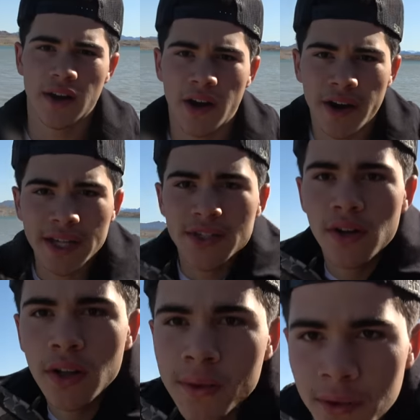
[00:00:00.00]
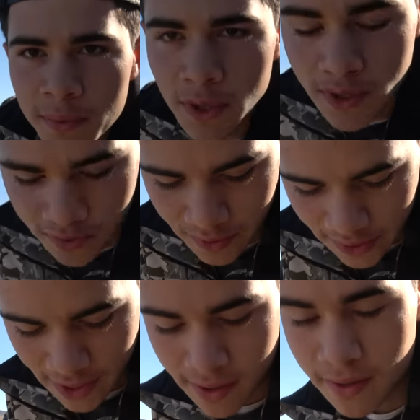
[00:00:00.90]
All right, so all I'm gonna be using right
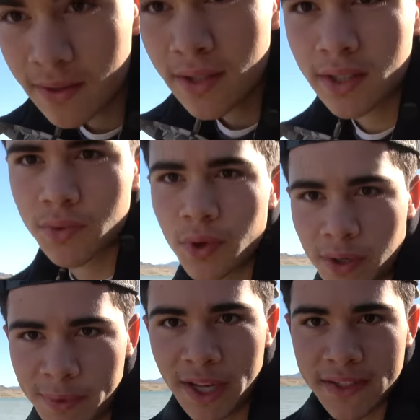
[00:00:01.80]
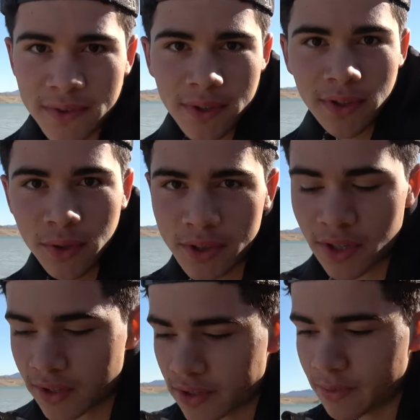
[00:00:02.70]
now because we're gonna be casting around lures
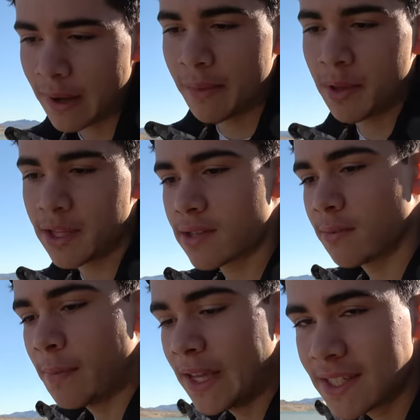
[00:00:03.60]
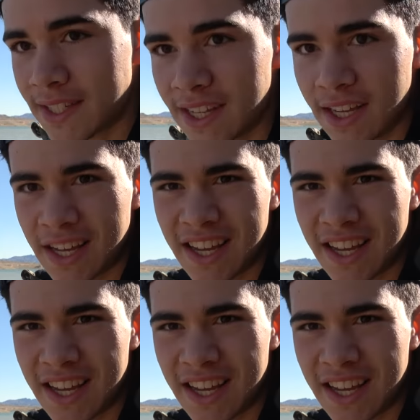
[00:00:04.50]
also but I'm gonna let some bait sit.